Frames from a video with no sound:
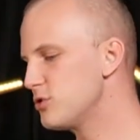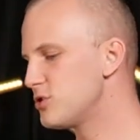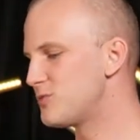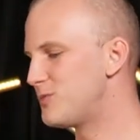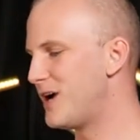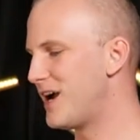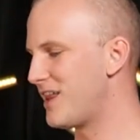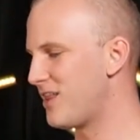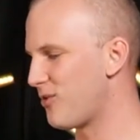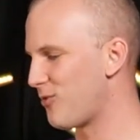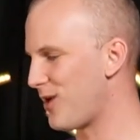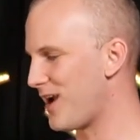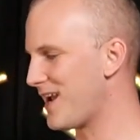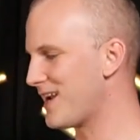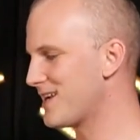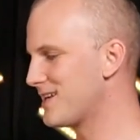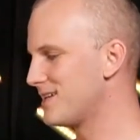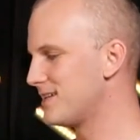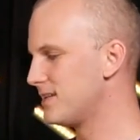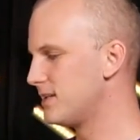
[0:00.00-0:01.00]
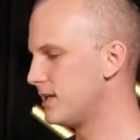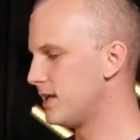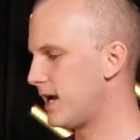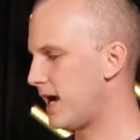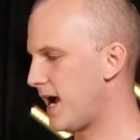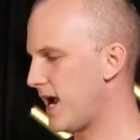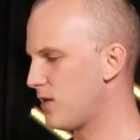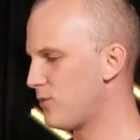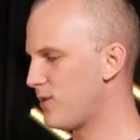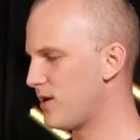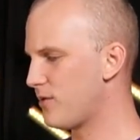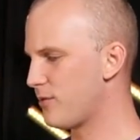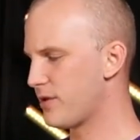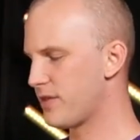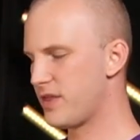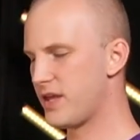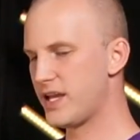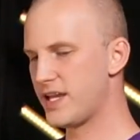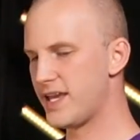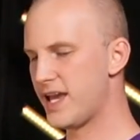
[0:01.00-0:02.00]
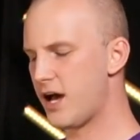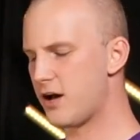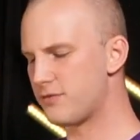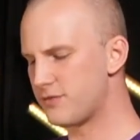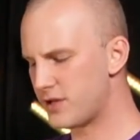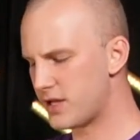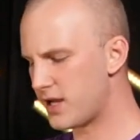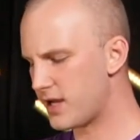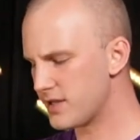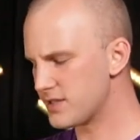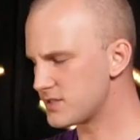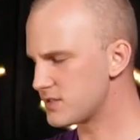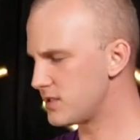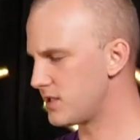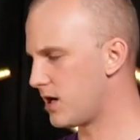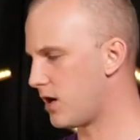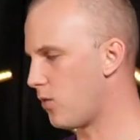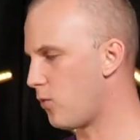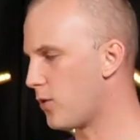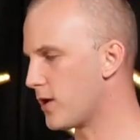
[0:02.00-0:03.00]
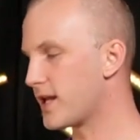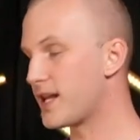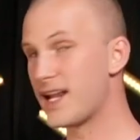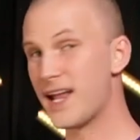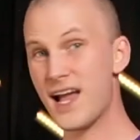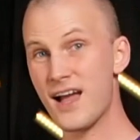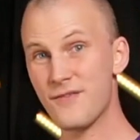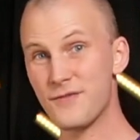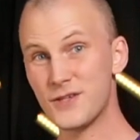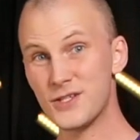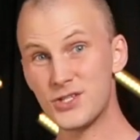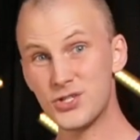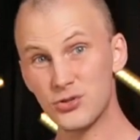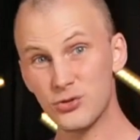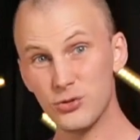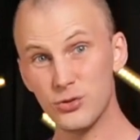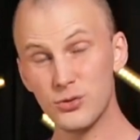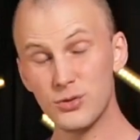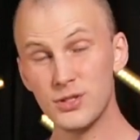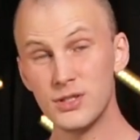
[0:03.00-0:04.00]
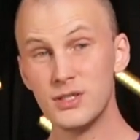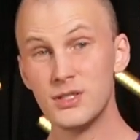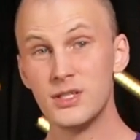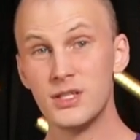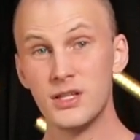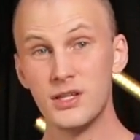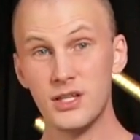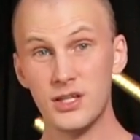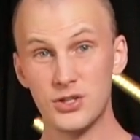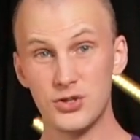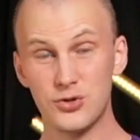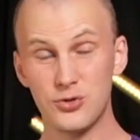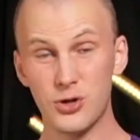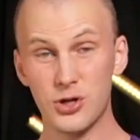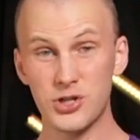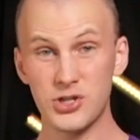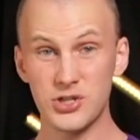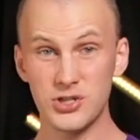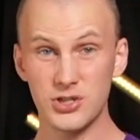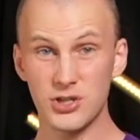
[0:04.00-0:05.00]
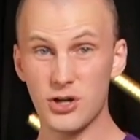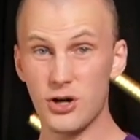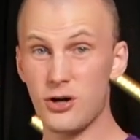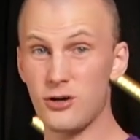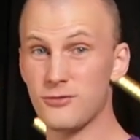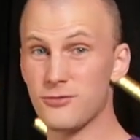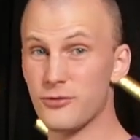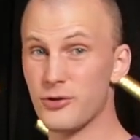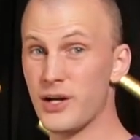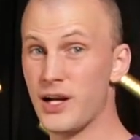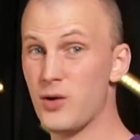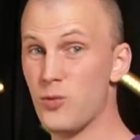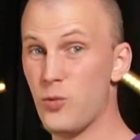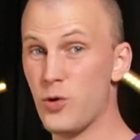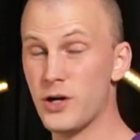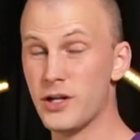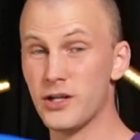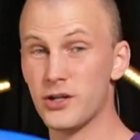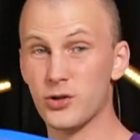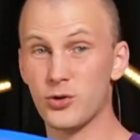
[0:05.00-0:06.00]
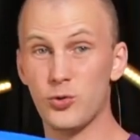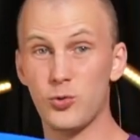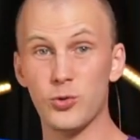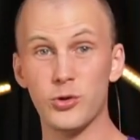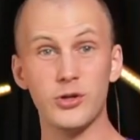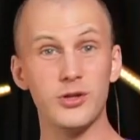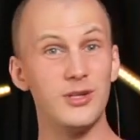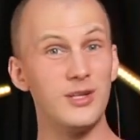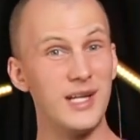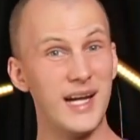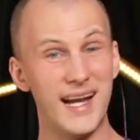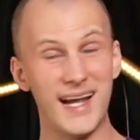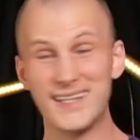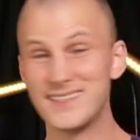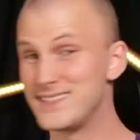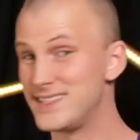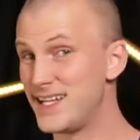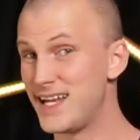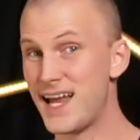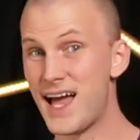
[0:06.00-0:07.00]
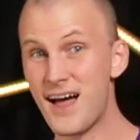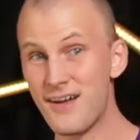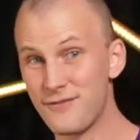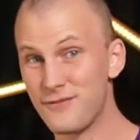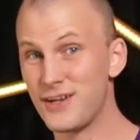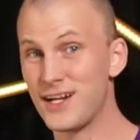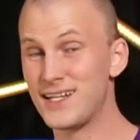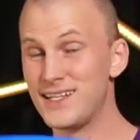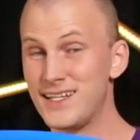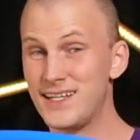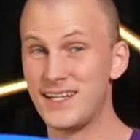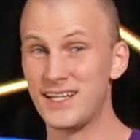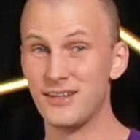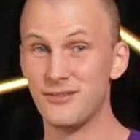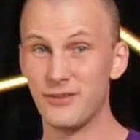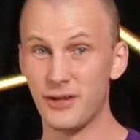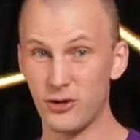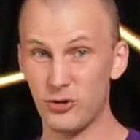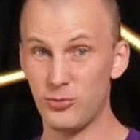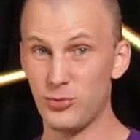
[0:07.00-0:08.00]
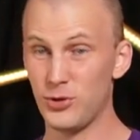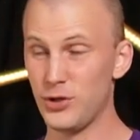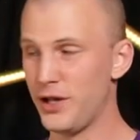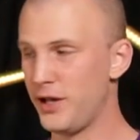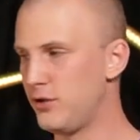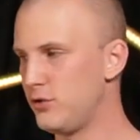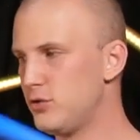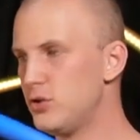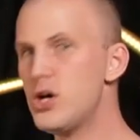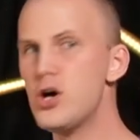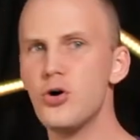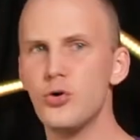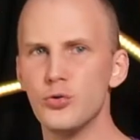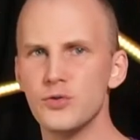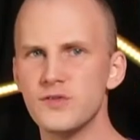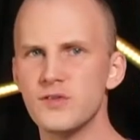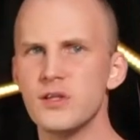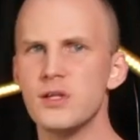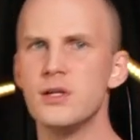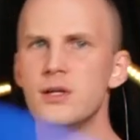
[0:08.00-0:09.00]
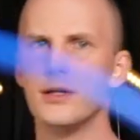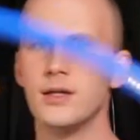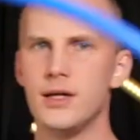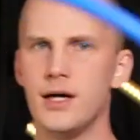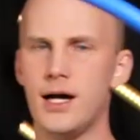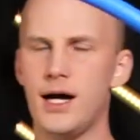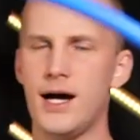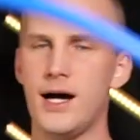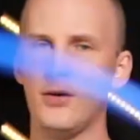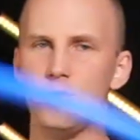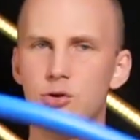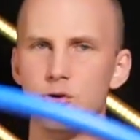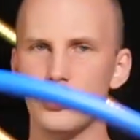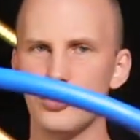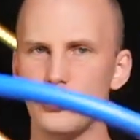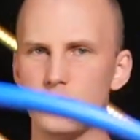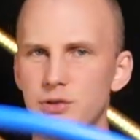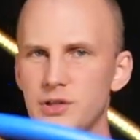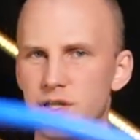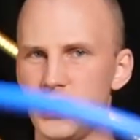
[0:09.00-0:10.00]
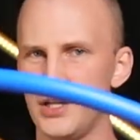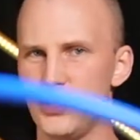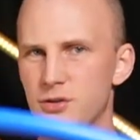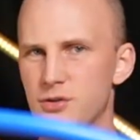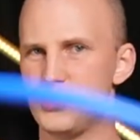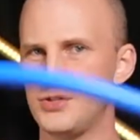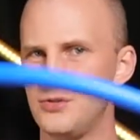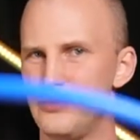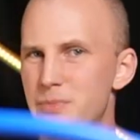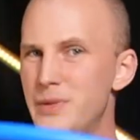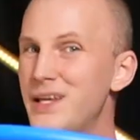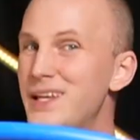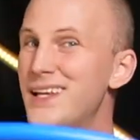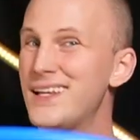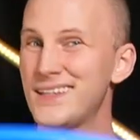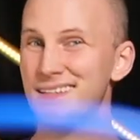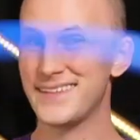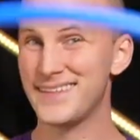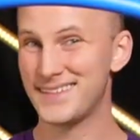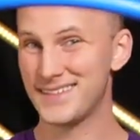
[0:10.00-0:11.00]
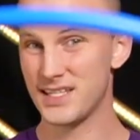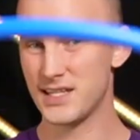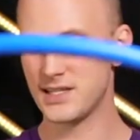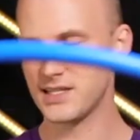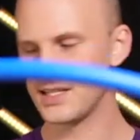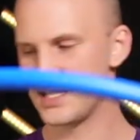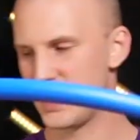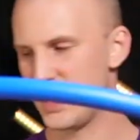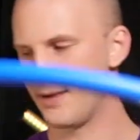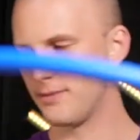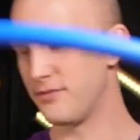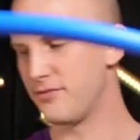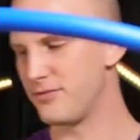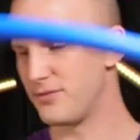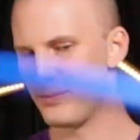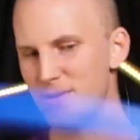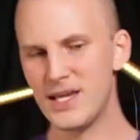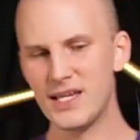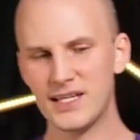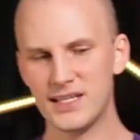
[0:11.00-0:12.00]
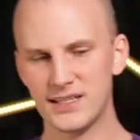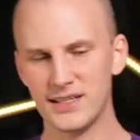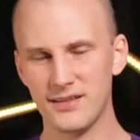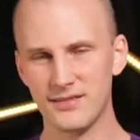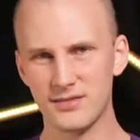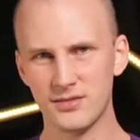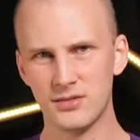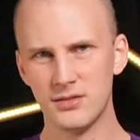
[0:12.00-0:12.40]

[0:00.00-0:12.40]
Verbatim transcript: by the way, I went with a galvanized uh, one and a half inch screw. The instructions call for a one and a quarter, and I did not find any available at Lowe's uh, locally here to me, at least at the time of making this.